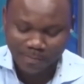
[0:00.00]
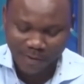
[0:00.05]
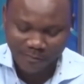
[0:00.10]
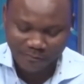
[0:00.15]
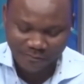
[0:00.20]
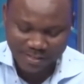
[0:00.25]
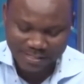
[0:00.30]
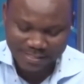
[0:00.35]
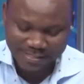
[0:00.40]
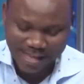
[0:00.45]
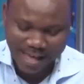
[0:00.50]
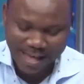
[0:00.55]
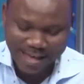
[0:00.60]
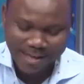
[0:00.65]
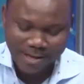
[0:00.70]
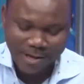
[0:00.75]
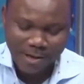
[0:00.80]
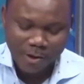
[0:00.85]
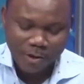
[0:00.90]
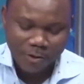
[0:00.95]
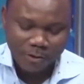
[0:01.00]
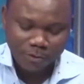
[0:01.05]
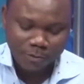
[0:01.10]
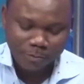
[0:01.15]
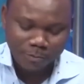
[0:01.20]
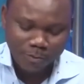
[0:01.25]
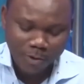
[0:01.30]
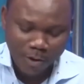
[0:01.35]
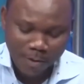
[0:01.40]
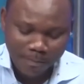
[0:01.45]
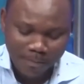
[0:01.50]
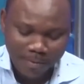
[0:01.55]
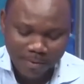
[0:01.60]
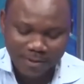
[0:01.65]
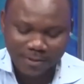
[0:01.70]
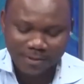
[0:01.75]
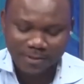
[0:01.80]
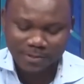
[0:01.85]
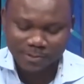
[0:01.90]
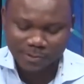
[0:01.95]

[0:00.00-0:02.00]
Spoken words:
Professor. Noble